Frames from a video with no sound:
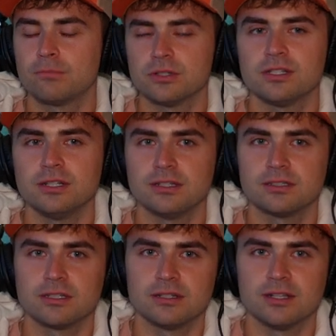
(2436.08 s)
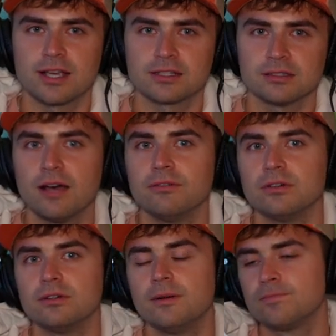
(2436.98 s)
proceeding to the next
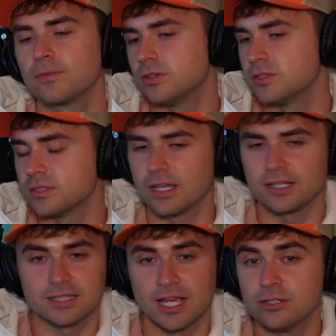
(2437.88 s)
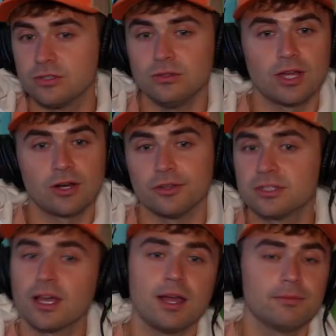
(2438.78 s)
level. Or just like, because I used to do that all the
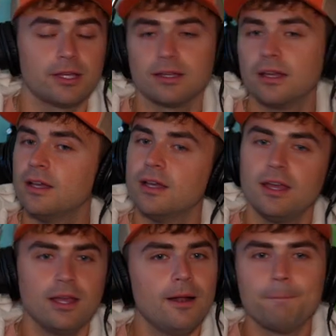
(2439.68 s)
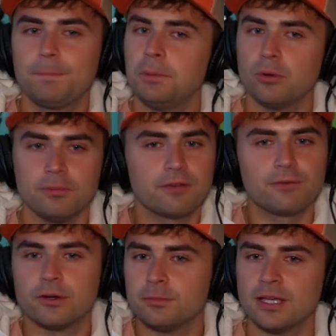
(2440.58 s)
time. Like, people would make
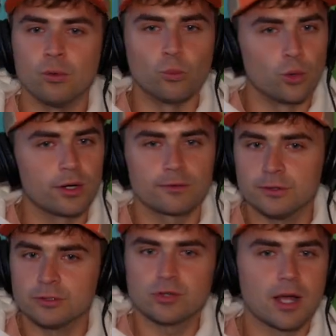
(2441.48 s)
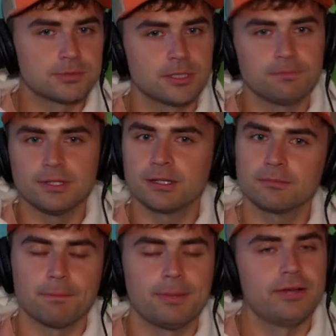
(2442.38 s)
fun of me at work for drop
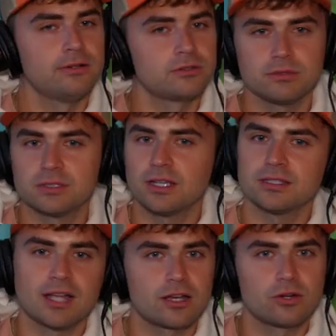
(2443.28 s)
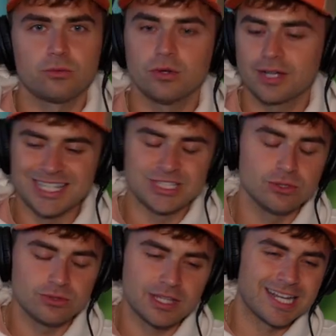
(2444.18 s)
shipping. My parents would say it's not going to work. I
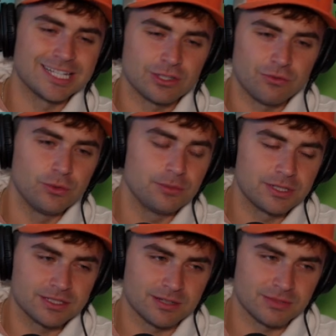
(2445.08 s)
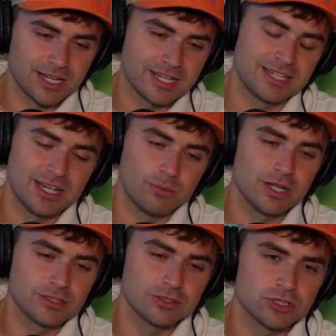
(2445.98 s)
use that as fuel because I'm like, I can't
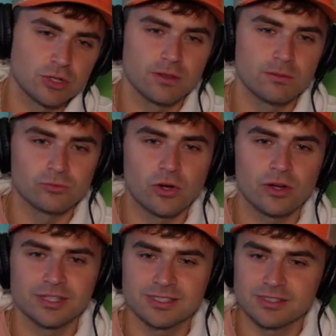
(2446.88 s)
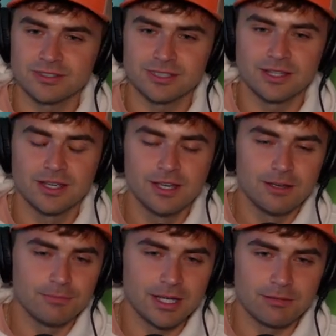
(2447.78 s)
wait to show them wrong. This is just
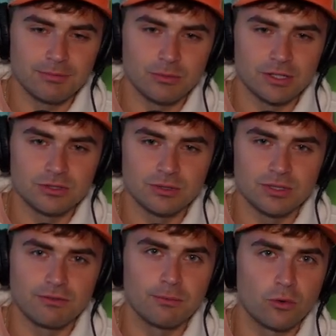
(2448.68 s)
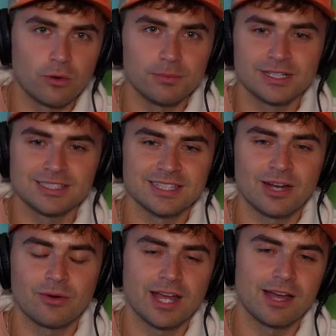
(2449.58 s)
making me want to do it even more because
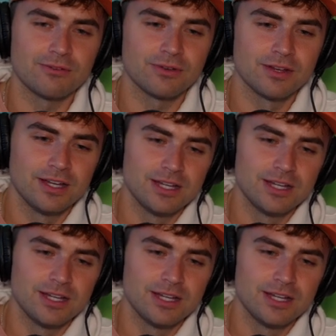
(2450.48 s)
now I have